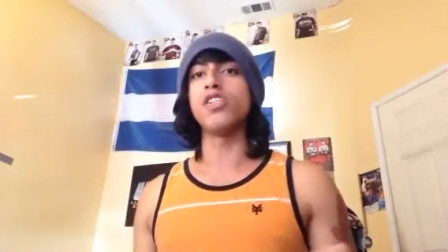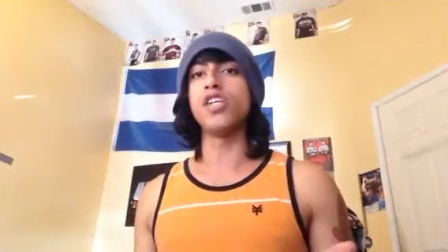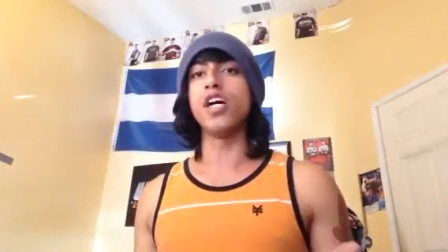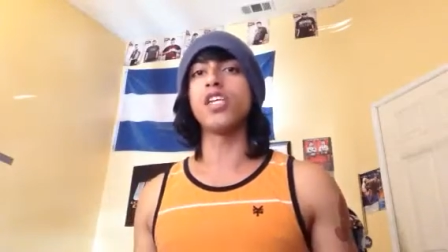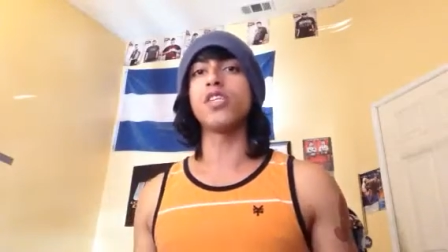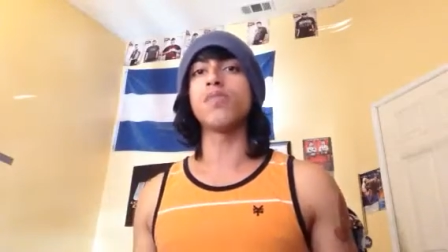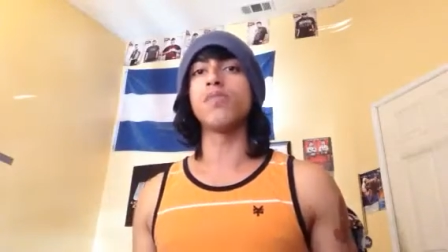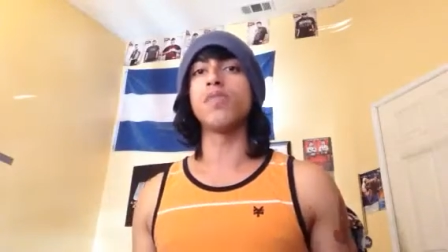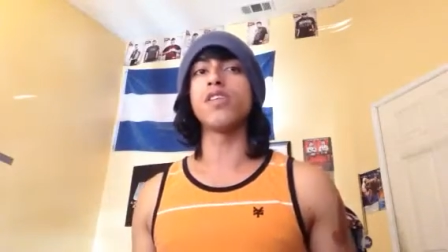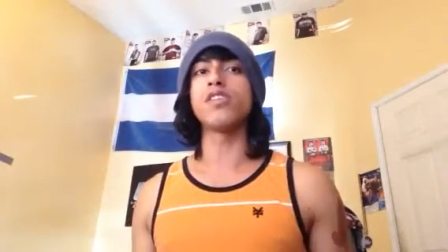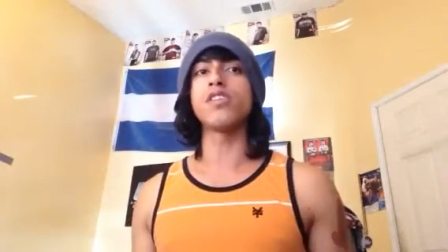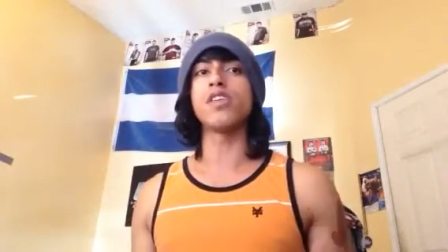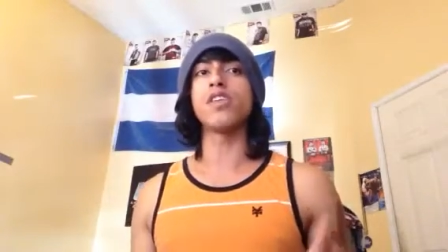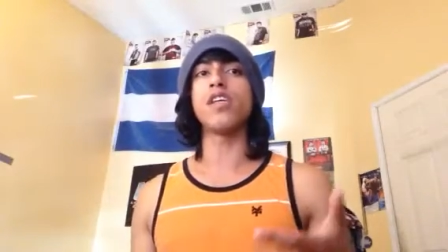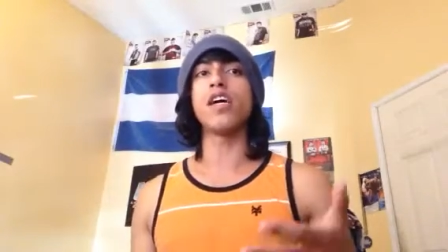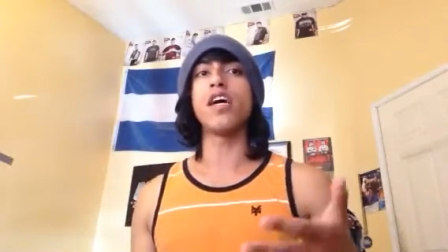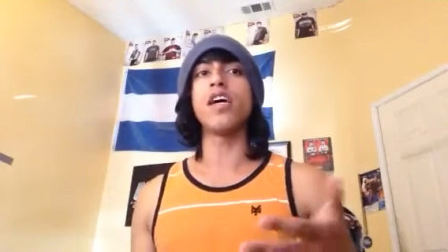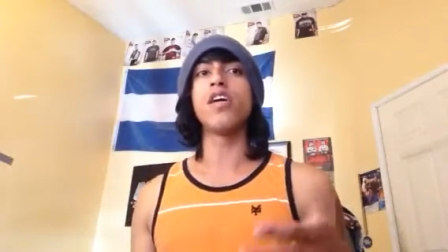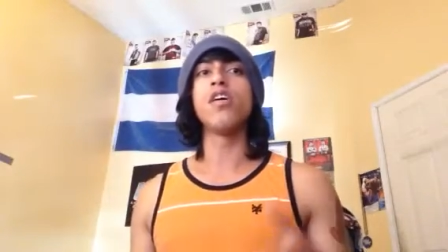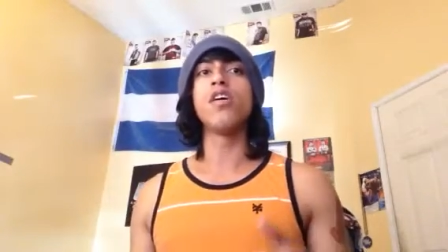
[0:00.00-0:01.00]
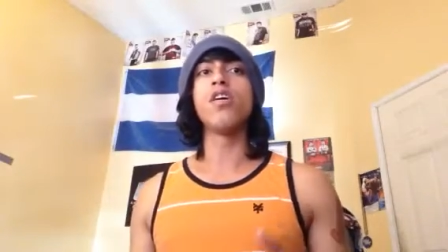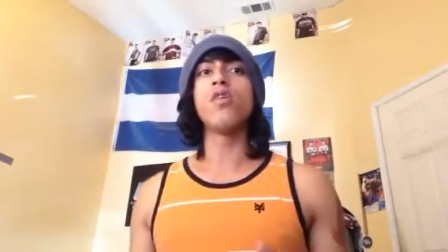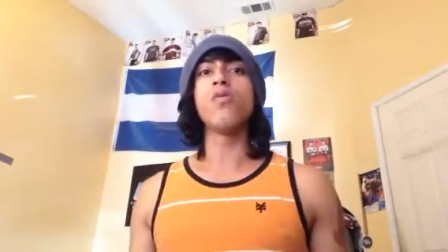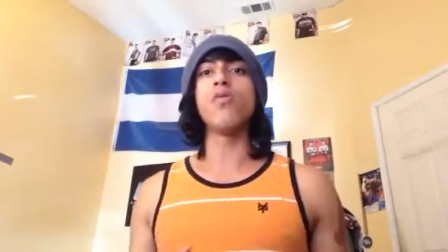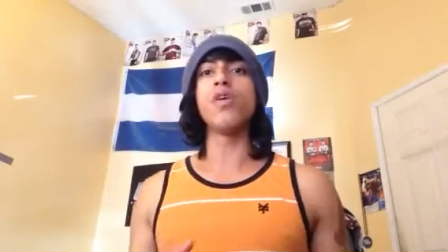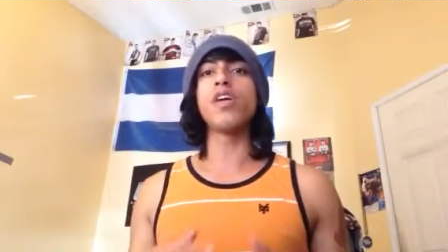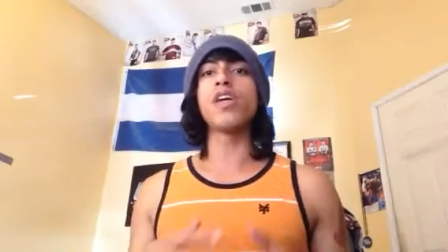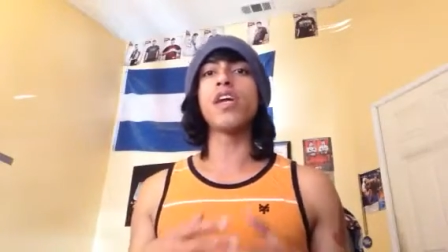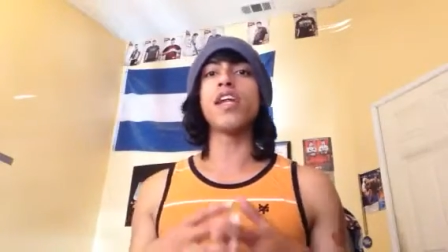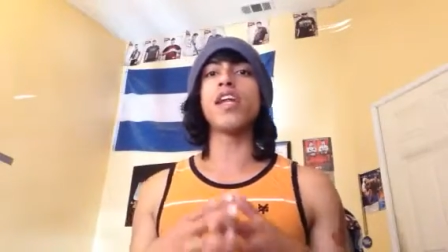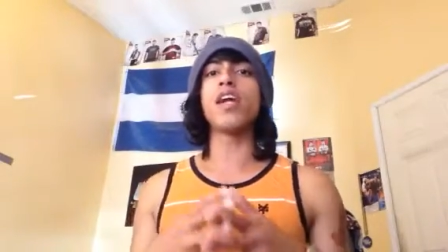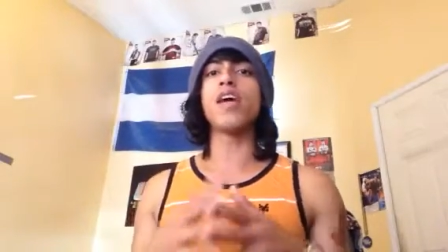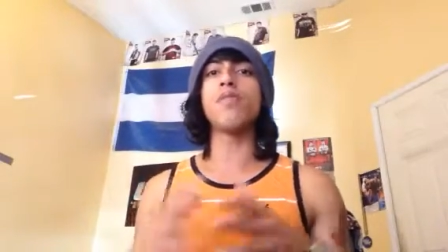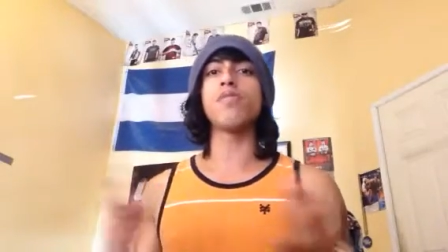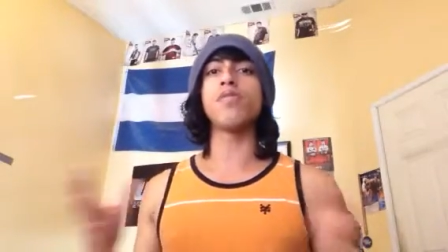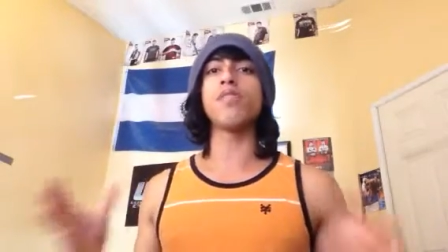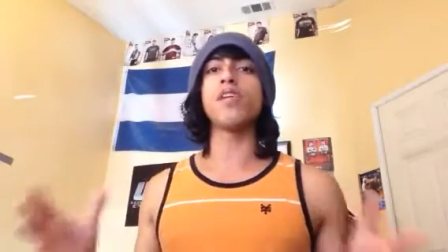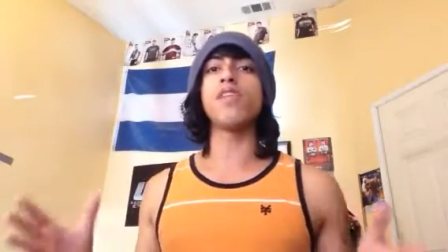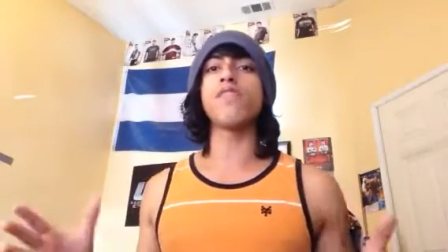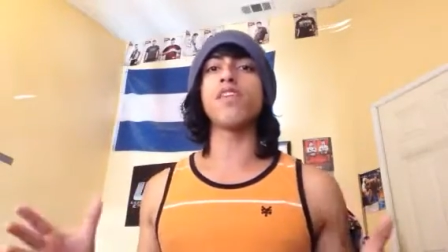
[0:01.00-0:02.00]
judgments and that we
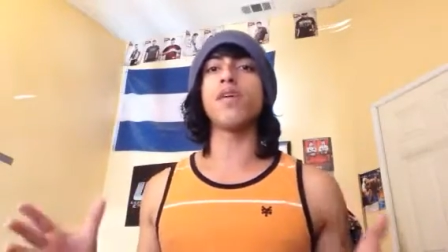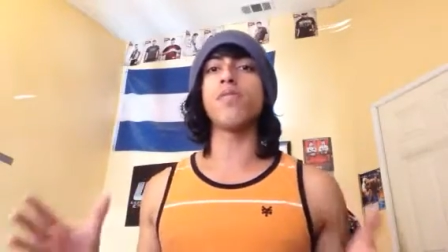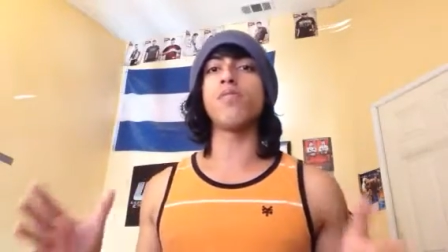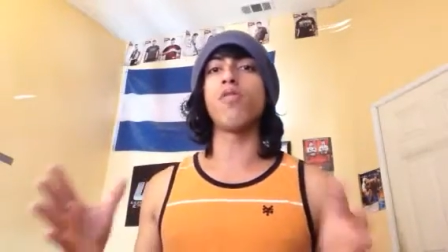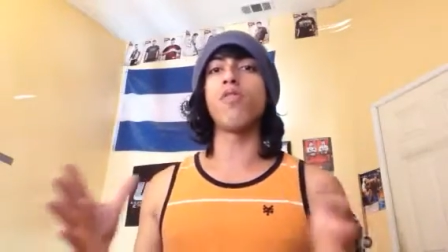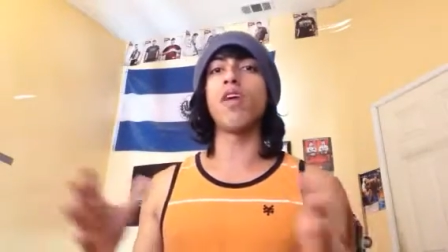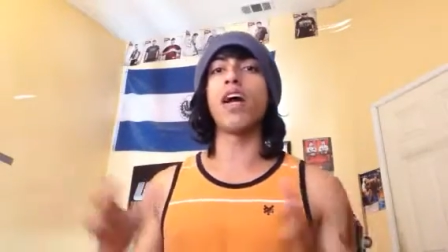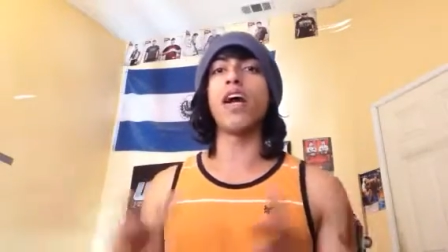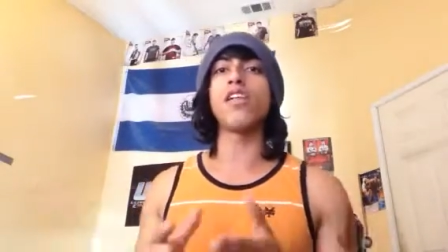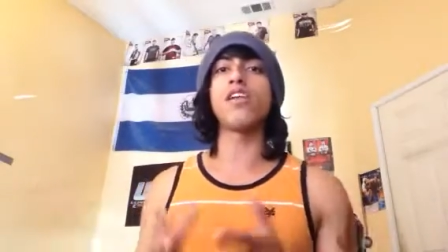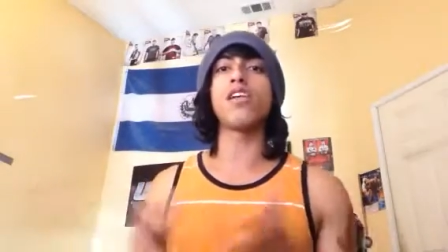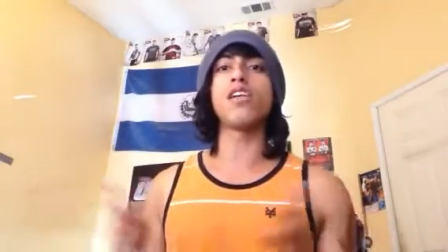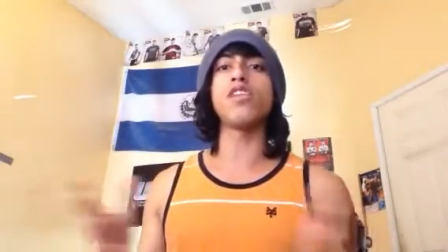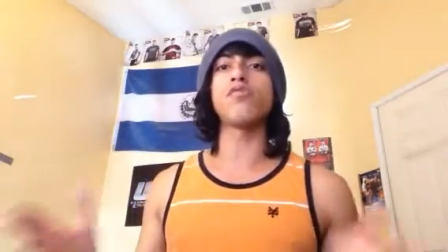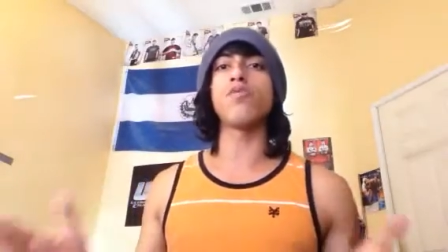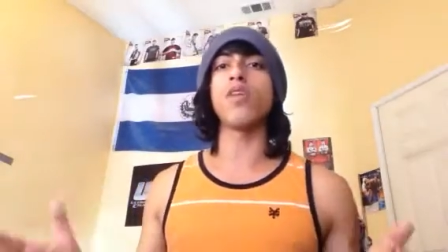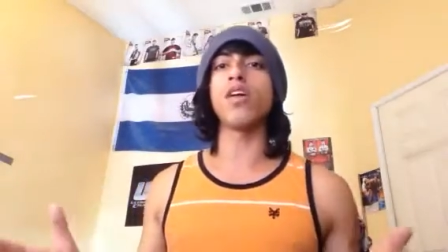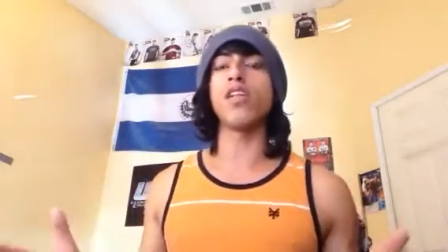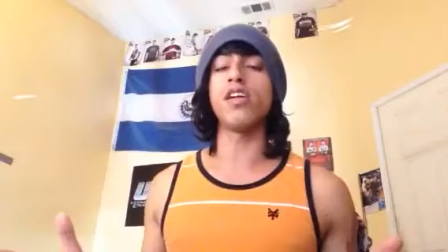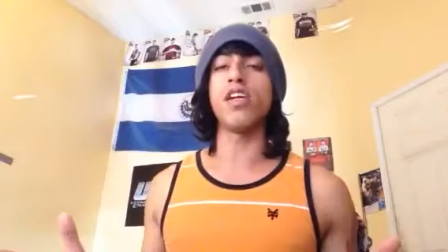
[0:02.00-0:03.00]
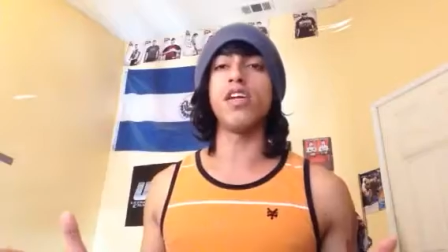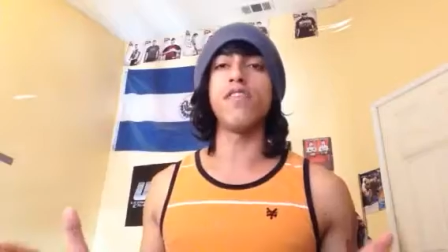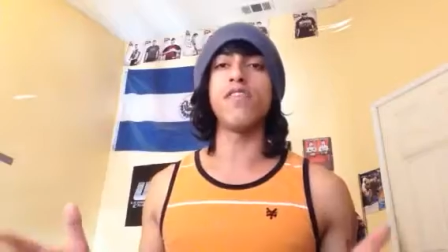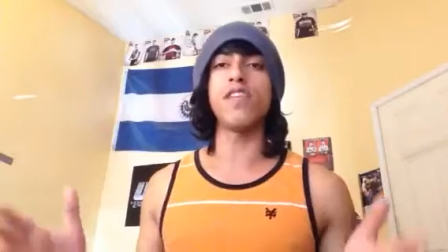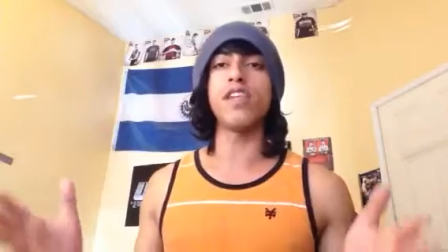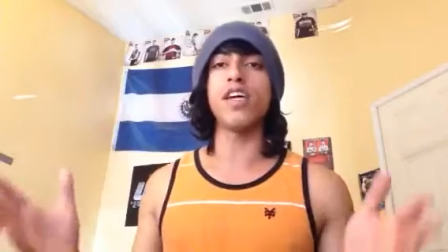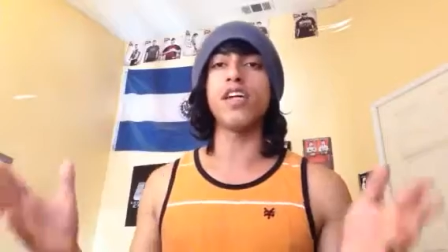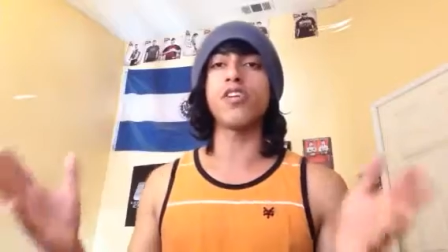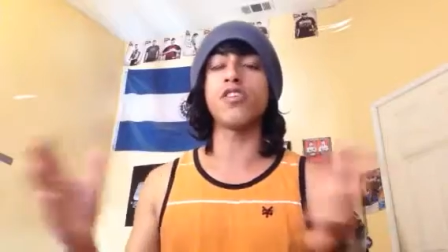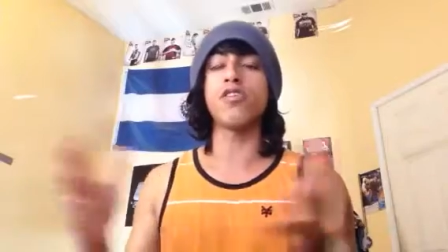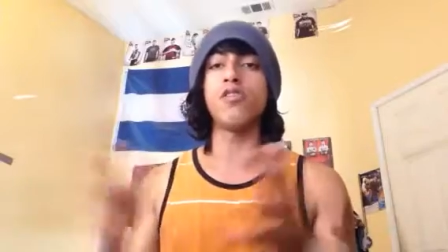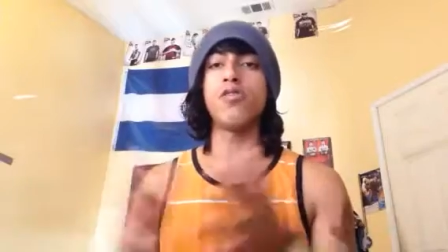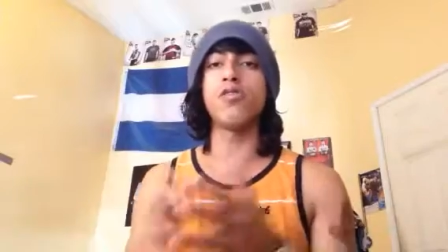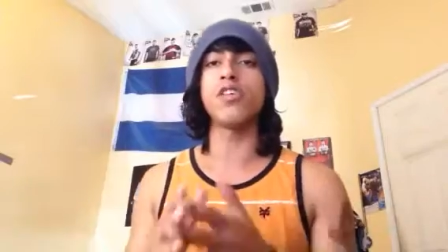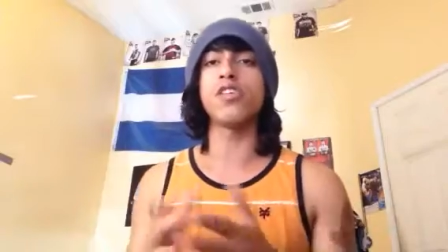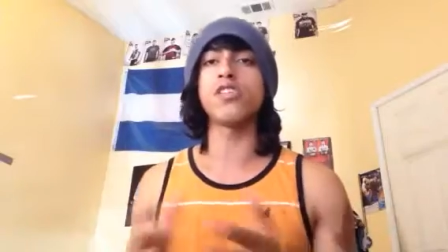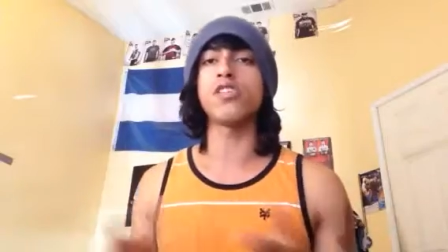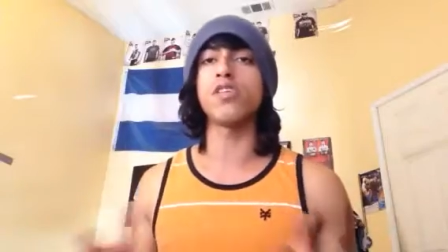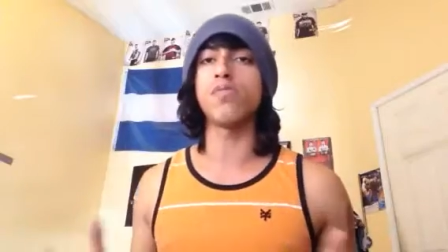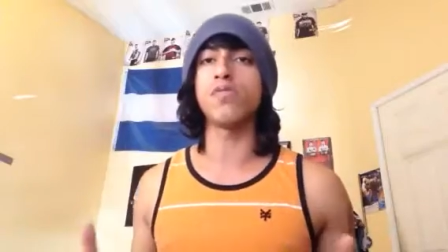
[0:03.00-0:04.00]
cannot believe that morality is relative and that
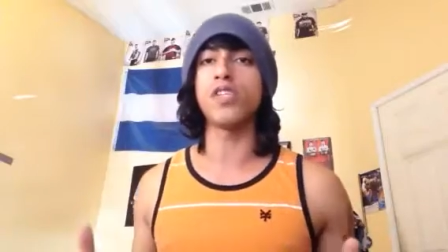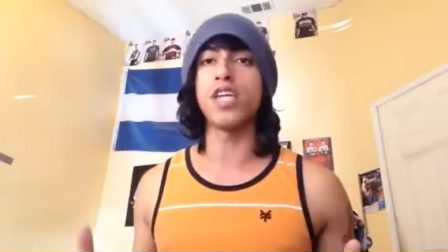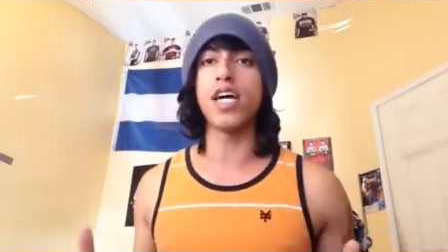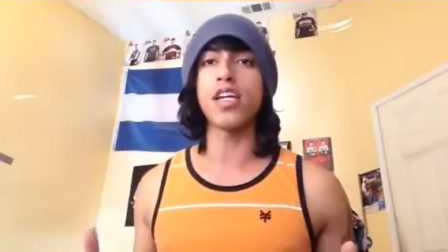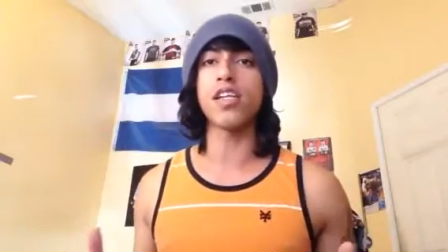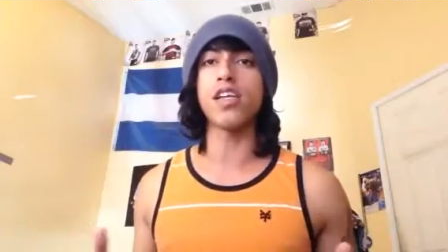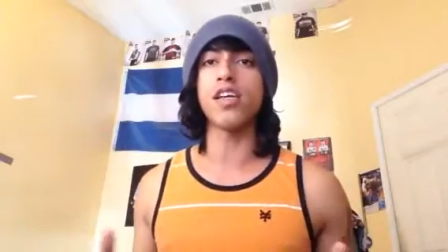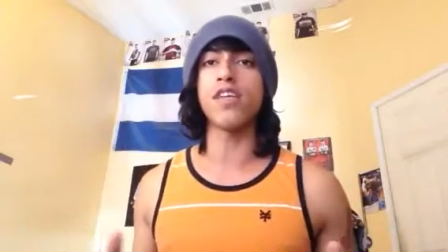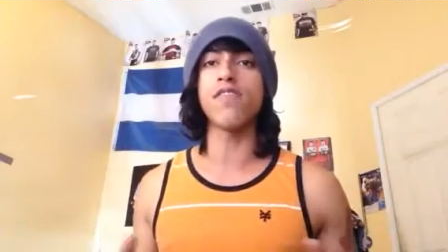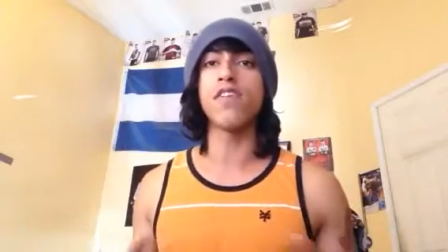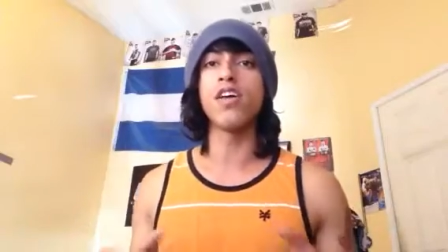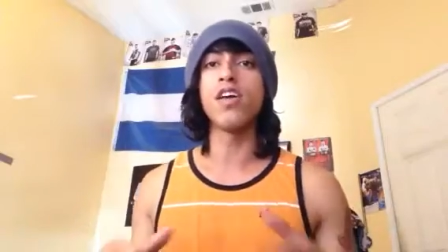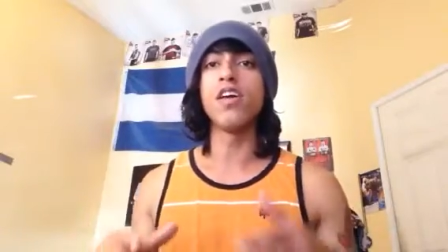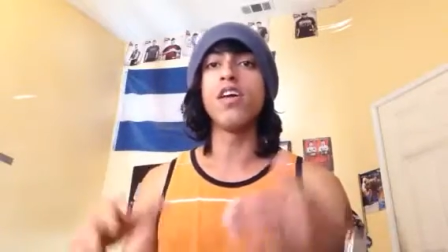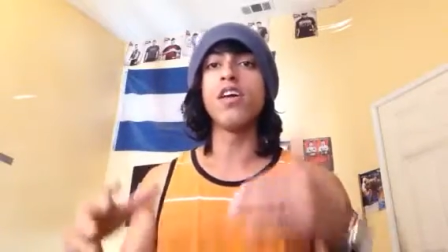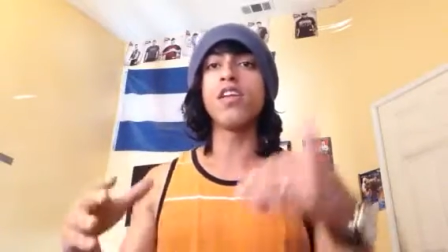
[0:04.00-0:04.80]
truth is subjective.